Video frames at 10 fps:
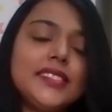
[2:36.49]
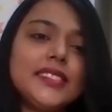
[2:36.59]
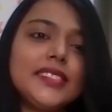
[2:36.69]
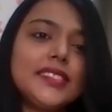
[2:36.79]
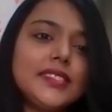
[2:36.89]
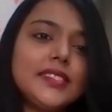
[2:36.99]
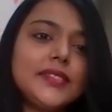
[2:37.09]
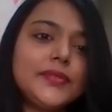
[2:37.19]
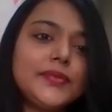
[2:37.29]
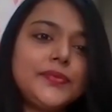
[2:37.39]

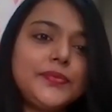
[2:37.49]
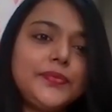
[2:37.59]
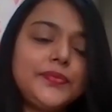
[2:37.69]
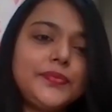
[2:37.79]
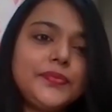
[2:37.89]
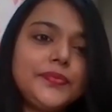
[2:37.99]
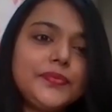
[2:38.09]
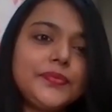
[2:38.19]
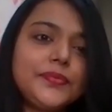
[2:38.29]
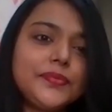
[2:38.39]

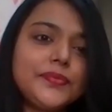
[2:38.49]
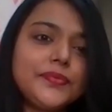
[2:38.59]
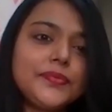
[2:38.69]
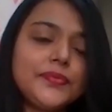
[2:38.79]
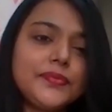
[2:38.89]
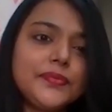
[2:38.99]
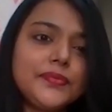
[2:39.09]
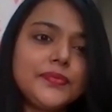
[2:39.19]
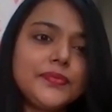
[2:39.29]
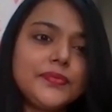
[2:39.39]

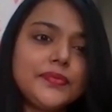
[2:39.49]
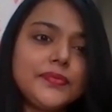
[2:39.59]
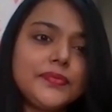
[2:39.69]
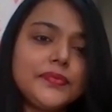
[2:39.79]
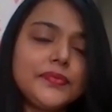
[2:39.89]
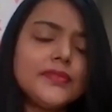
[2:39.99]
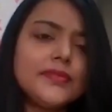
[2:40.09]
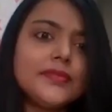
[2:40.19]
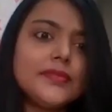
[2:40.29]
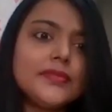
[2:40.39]

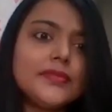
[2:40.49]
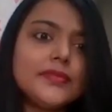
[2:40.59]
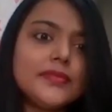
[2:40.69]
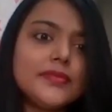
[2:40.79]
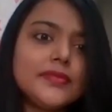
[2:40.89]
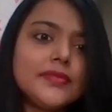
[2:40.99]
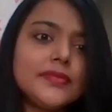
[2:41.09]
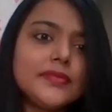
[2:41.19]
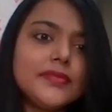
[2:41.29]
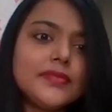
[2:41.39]

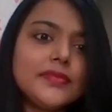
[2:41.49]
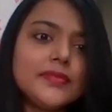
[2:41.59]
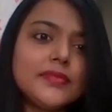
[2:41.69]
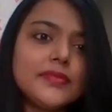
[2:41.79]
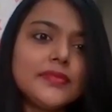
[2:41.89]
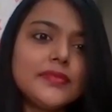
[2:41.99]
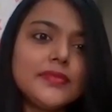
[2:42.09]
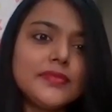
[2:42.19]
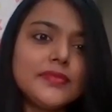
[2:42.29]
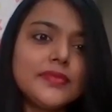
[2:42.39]

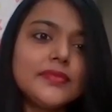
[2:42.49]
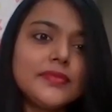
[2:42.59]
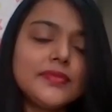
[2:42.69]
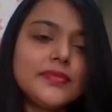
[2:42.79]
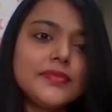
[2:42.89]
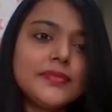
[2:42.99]
(not speaking)